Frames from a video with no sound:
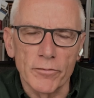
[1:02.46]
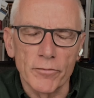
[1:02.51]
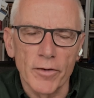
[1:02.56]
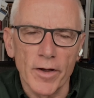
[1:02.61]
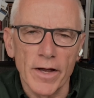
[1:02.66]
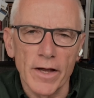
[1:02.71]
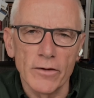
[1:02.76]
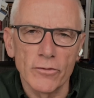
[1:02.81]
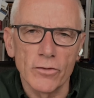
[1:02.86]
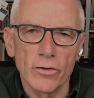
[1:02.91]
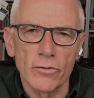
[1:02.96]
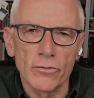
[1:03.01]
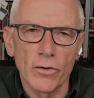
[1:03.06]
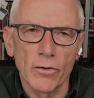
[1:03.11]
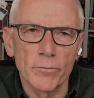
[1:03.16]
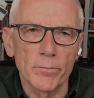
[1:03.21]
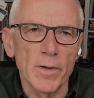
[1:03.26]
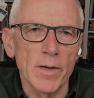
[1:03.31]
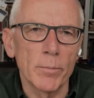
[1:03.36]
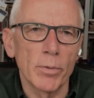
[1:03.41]
phases
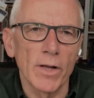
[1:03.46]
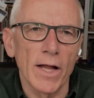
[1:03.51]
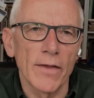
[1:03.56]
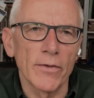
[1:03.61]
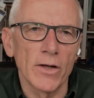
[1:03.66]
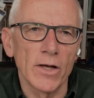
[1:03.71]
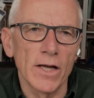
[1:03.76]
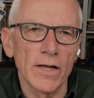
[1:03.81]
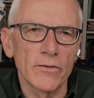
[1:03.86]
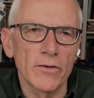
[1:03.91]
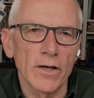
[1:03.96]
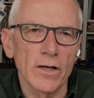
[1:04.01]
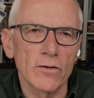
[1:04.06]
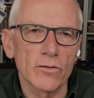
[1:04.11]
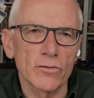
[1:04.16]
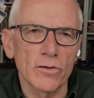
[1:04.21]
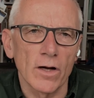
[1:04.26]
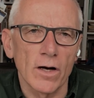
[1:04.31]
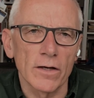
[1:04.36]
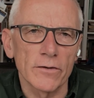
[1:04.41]
of people analytics,
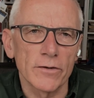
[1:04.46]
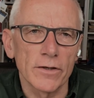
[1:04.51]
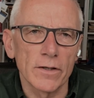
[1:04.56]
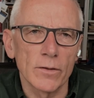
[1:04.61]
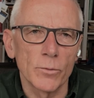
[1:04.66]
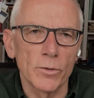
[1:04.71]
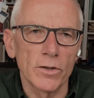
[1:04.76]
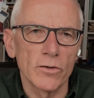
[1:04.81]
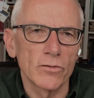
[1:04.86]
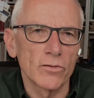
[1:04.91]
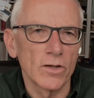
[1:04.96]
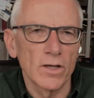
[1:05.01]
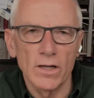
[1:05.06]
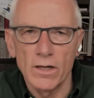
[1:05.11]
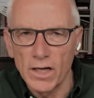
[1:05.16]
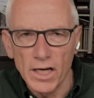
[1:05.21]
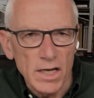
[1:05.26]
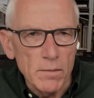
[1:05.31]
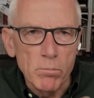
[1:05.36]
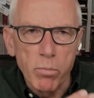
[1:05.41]
starting with
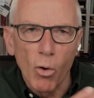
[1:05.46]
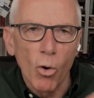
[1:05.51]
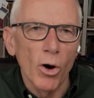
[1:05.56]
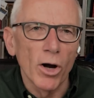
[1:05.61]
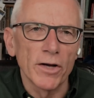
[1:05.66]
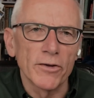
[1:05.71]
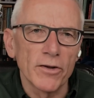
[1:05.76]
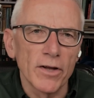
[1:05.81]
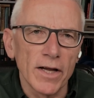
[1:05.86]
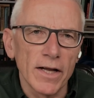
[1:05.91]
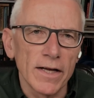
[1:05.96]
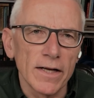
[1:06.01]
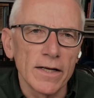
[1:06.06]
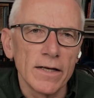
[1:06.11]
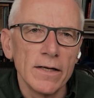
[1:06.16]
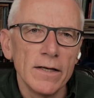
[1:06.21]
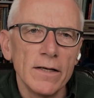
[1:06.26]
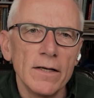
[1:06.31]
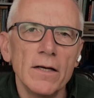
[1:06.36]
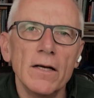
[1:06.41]
reporting,
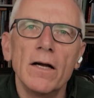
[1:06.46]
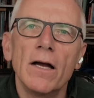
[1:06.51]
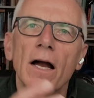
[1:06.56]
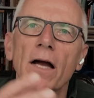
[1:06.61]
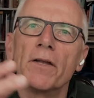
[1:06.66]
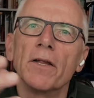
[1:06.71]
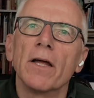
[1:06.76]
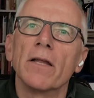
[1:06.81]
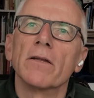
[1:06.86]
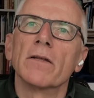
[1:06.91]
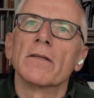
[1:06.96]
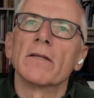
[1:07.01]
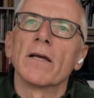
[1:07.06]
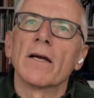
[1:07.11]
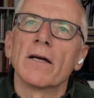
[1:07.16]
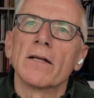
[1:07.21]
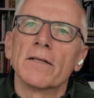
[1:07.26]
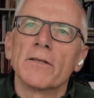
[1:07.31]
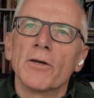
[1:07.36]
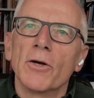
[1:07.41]
and then
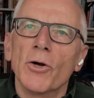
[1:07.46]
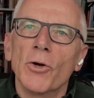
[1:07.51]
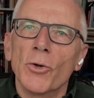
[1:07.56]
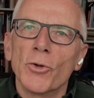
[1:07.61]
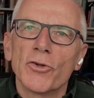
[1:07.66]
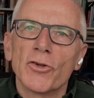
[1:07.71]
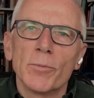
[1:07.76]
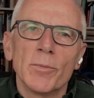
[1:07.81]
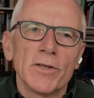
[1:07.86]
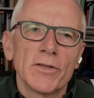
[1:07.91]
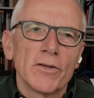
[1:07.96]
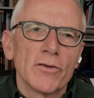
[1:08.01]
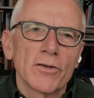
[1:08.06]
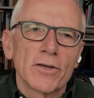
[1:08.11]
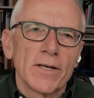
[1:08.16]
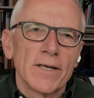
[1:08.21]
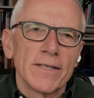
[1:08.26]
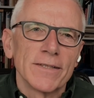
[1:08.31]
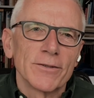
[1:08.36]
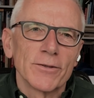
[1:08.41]
the ultimate is
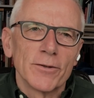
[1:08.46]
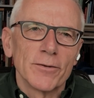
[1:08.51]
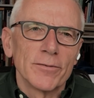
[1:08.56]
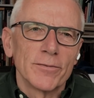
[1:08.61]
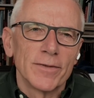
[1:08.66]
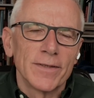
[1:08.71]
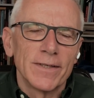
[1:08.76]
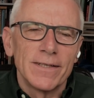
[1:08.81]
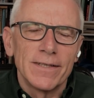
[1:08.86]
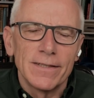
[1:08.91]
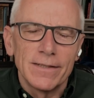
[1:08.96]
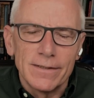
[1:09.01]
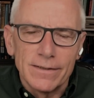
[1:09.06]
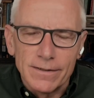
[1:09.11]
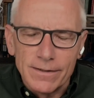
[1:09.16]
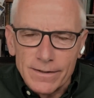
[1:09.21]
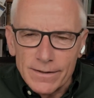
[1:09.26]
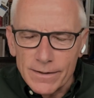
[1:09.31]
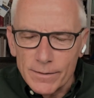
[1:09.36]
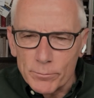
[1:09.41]
kind of
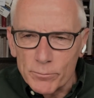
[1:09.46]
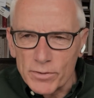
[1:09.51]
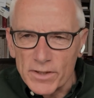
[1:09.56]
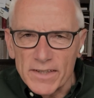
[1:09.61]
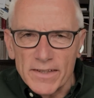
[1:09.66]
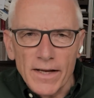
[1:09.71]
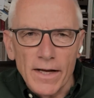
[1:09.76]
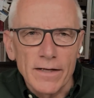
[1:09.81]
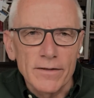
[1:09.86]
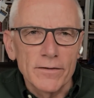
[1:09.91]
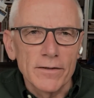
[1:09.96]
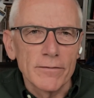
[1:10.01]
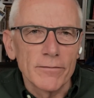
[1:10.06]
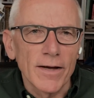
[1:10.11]
predictive